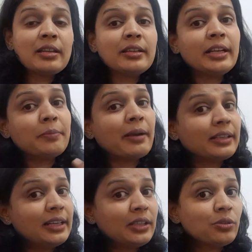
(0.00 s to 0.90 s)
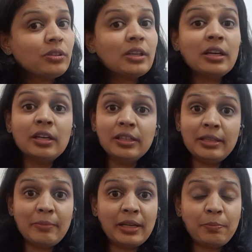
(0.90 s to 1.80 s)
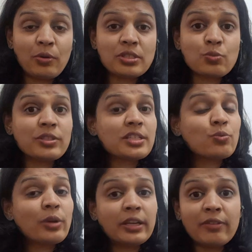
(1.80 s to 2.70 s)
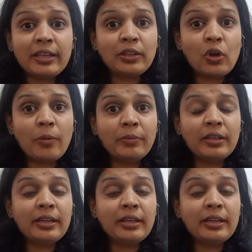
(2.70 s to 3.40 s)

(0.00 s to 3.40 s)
it might lead to early menopause, which is very, very common.